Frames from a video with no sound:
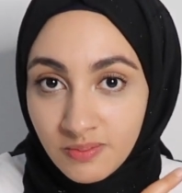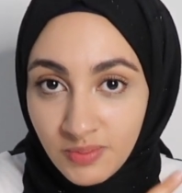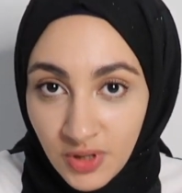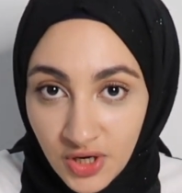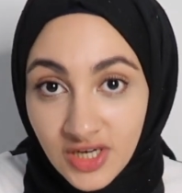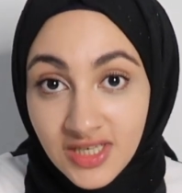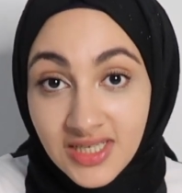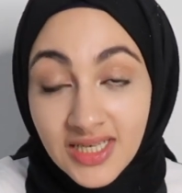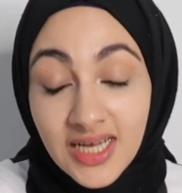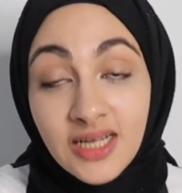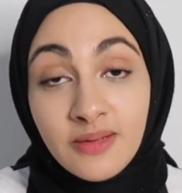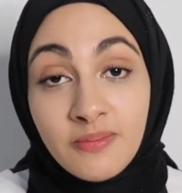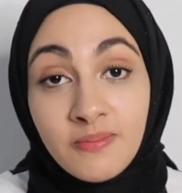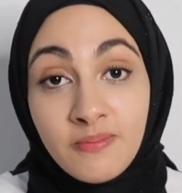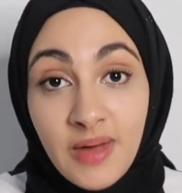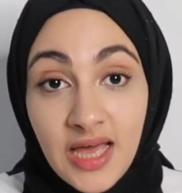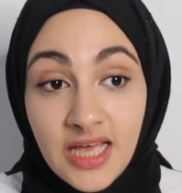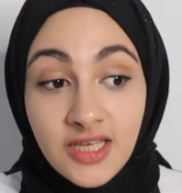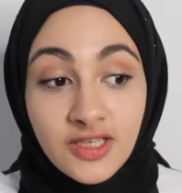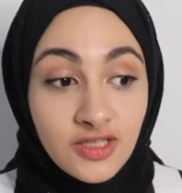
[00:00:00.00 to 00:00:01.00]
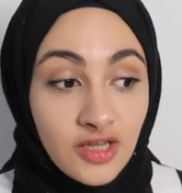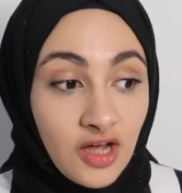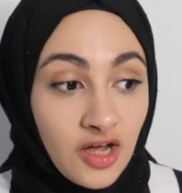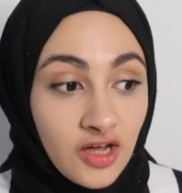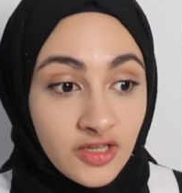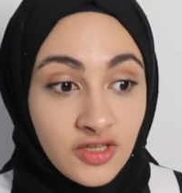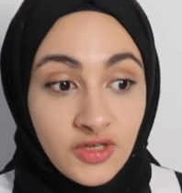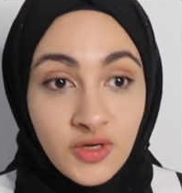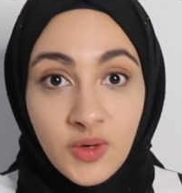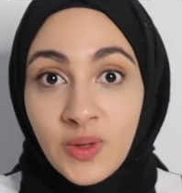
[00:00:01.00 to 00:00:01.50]
person, based
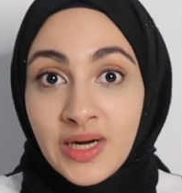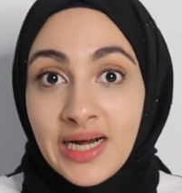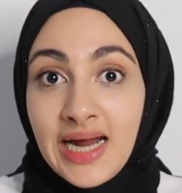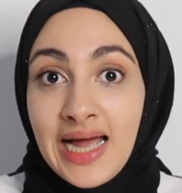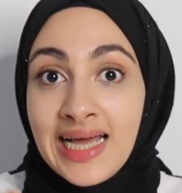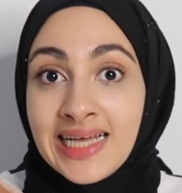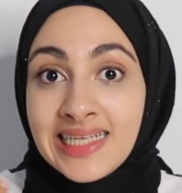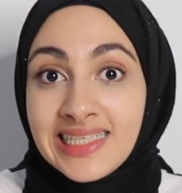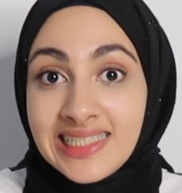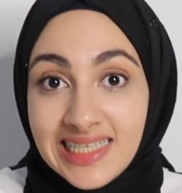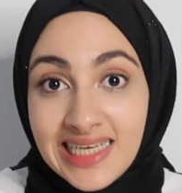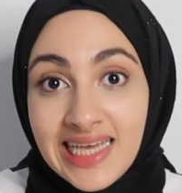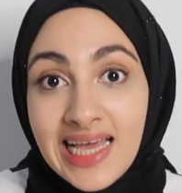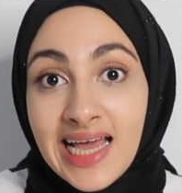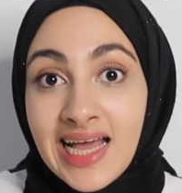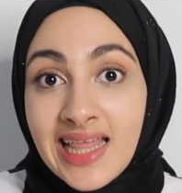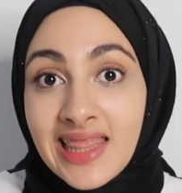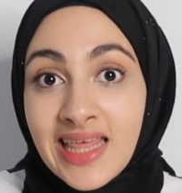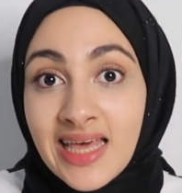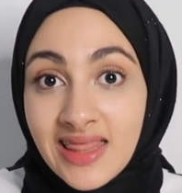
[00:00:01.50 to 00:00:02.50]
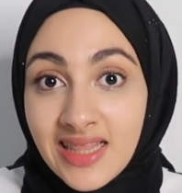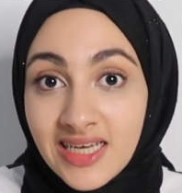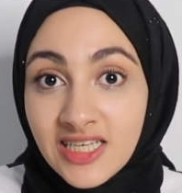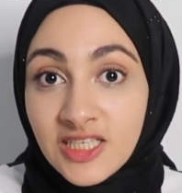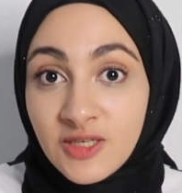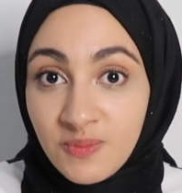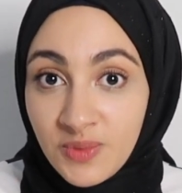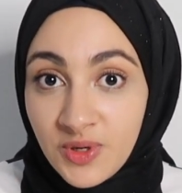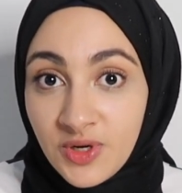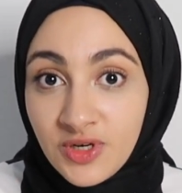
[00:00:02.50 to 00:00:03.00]
on your idea that
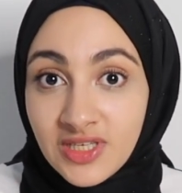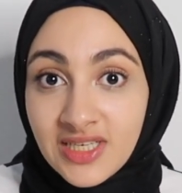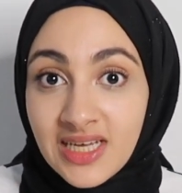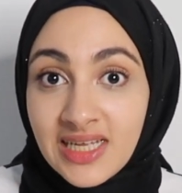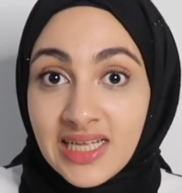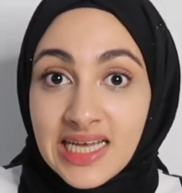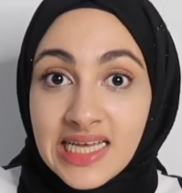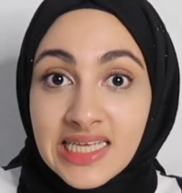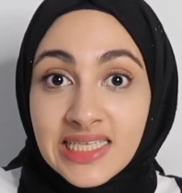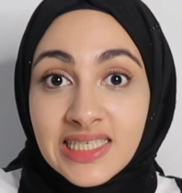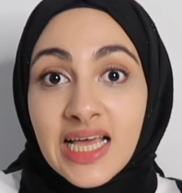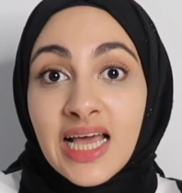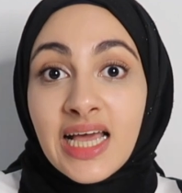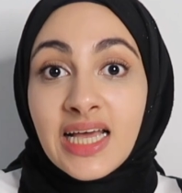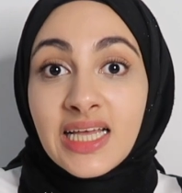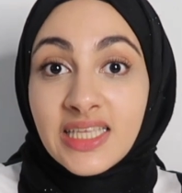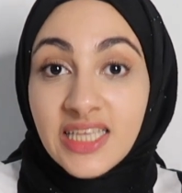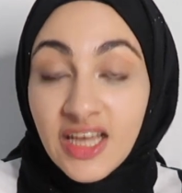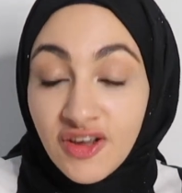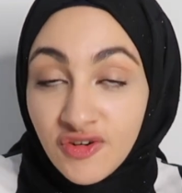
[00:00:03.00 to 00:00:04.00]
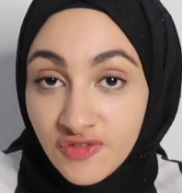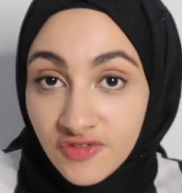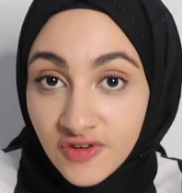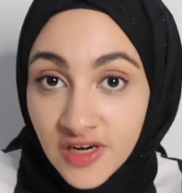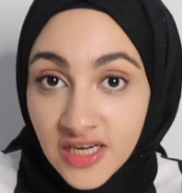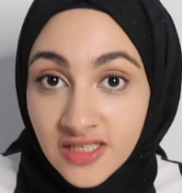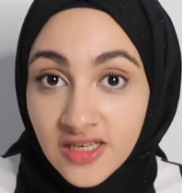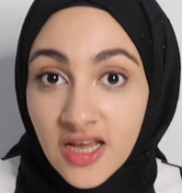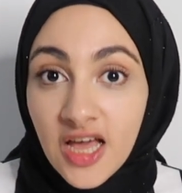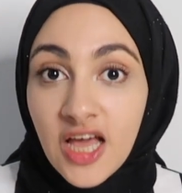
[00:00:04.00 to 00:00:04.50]
this person is
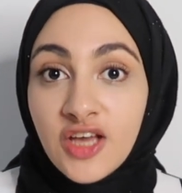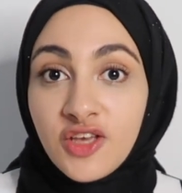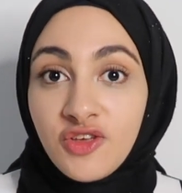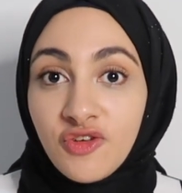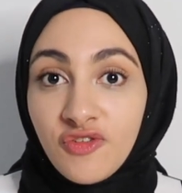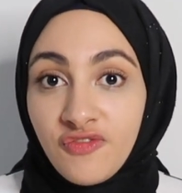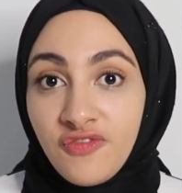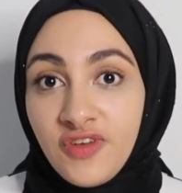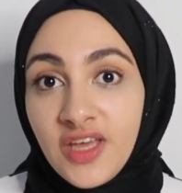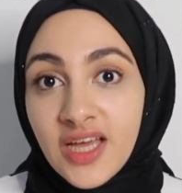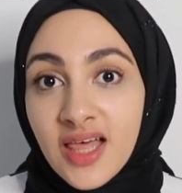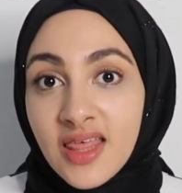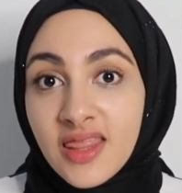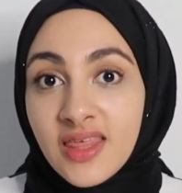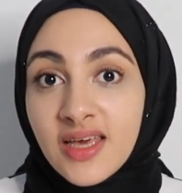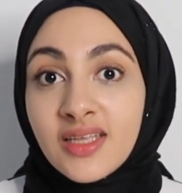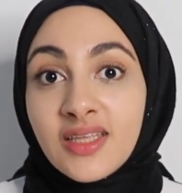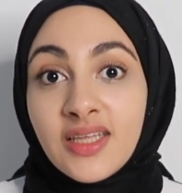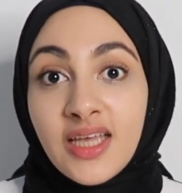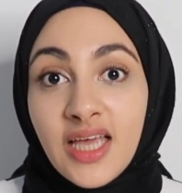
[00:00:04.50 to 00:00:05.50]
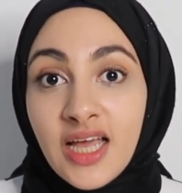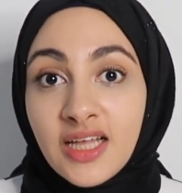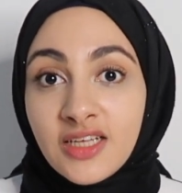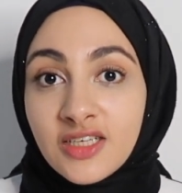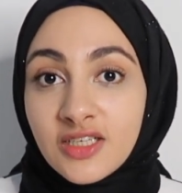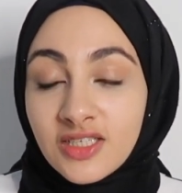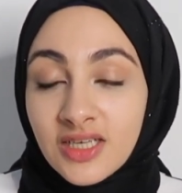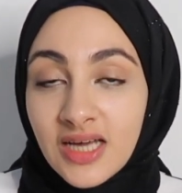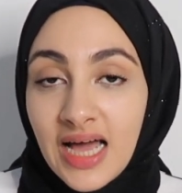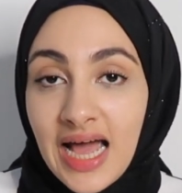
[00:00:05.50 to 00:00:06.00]
different, you feel the
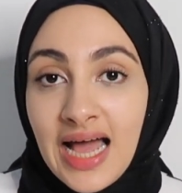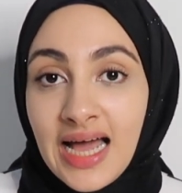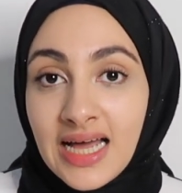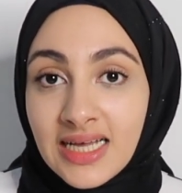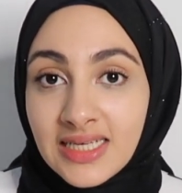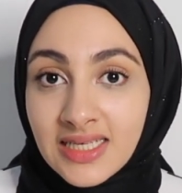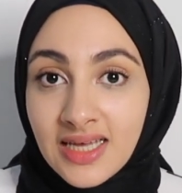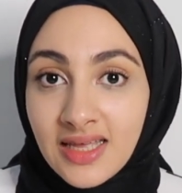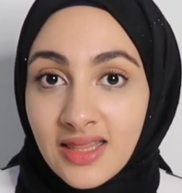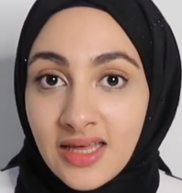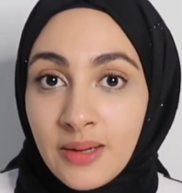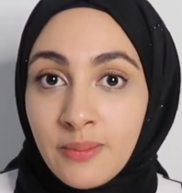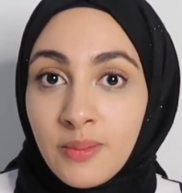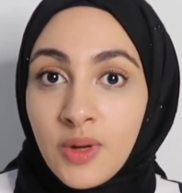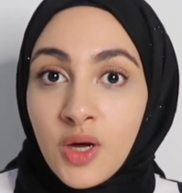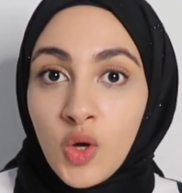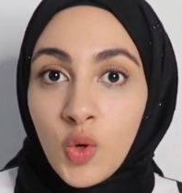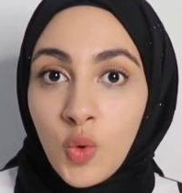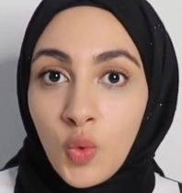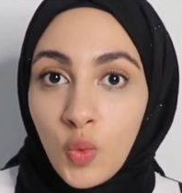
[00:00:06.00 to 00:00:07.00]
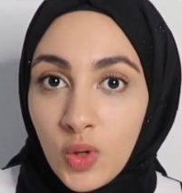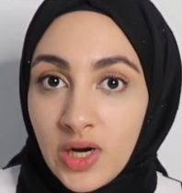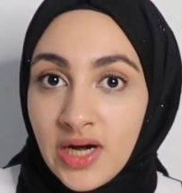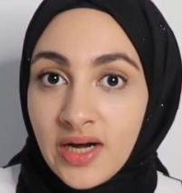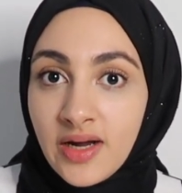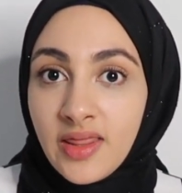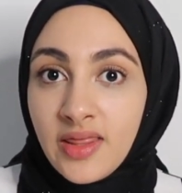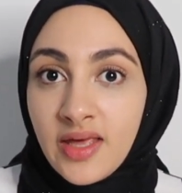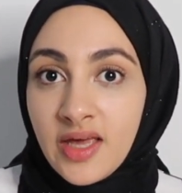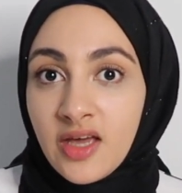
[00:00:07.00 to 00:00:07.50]
need to ask them
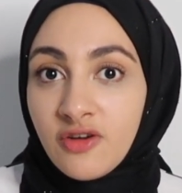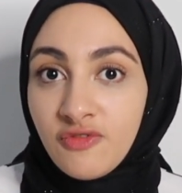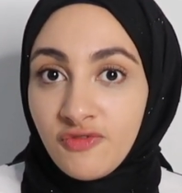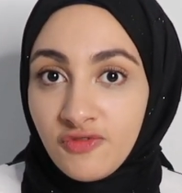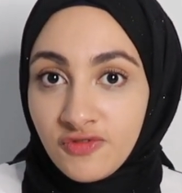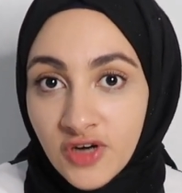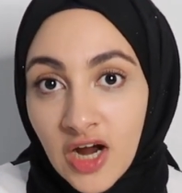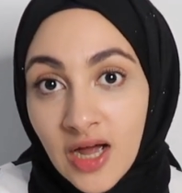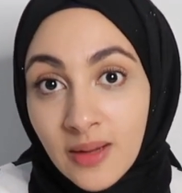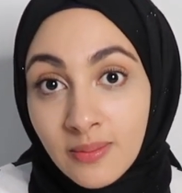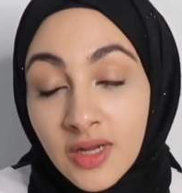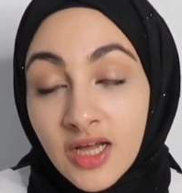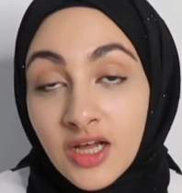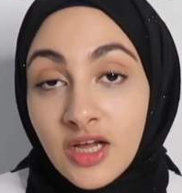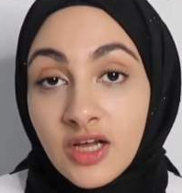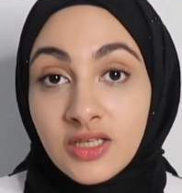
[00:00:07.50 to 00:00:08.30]
where they are from,